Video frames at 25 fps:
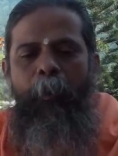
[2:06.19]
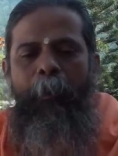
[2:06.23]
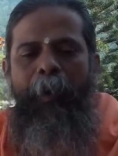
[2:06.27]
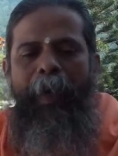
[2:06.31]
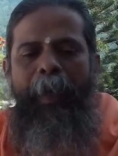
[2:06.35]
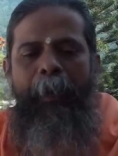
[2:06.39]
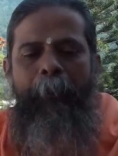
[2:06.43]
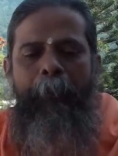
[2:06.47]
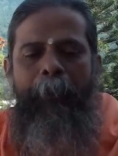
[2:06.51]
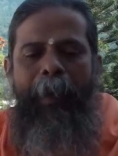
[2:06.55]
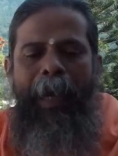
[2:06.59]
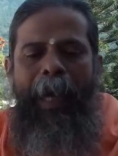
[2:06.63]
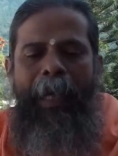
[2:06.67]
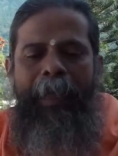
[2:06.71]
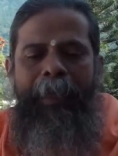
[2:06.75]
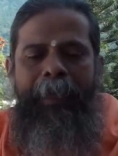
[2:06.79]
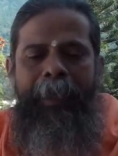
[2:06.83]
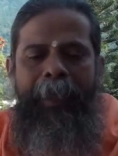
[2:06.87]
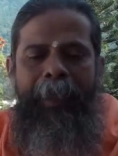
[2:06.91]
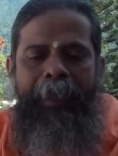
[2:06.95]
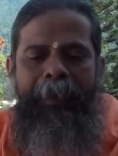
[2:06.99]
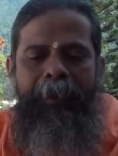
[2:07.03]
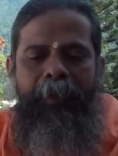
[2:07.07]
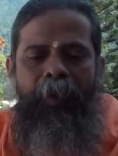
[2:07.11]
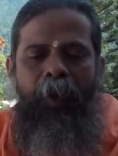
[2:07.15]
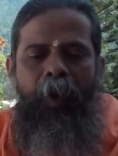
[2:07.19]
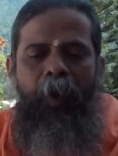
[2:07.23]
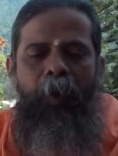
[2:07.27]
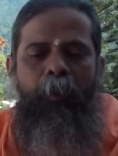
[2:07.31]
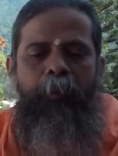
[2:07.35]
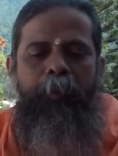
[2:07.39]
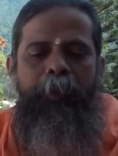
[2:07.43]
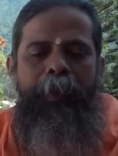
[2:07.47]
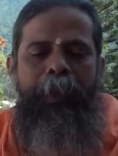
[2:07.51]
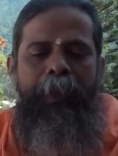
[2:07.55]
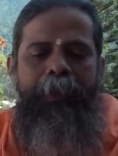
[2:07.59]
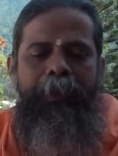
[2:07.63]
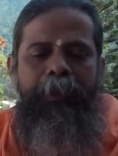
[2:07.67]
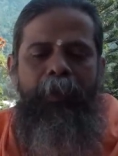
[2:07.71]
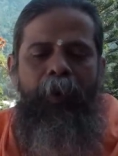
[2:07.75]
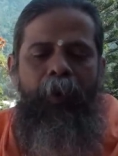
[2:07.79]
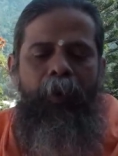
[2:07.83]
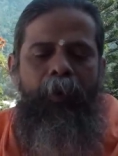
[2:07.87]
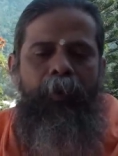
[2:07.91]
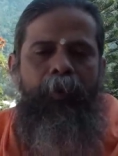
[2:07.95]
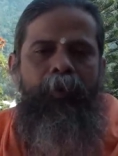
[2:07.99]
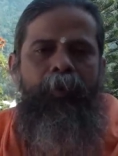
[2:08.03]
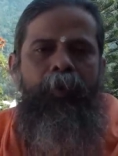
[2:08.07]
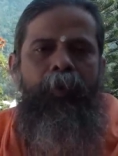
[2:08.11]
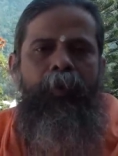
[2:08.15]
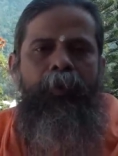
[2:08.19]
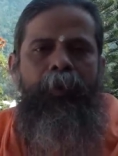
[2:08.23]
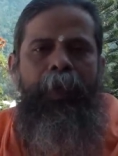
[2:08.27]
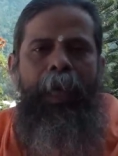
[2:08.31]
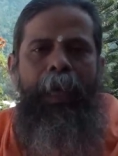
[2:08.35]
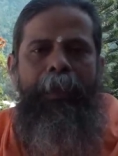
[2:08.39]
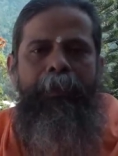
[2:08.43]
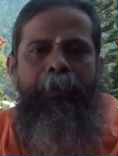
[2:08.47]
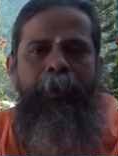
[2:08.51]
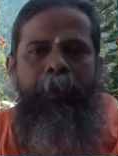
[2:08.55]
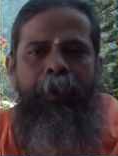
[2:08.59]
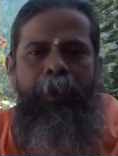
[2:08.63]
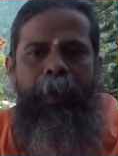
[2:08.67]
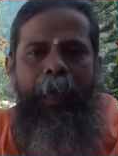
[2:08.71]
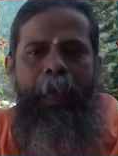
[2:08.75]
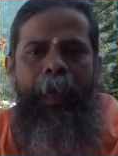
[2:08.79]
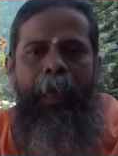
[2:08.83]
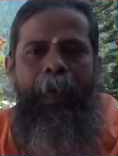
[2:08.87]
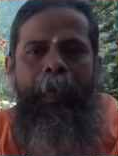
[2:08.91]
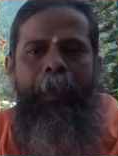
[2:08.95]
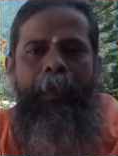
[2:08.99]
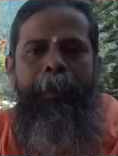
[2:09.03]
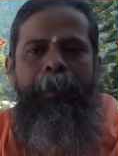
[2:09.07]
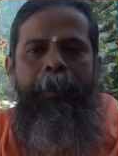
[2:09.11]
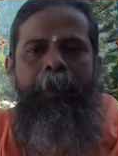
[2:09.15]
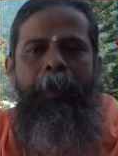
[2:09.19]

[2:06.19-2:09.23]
by practice of this Hamsa Sadhana,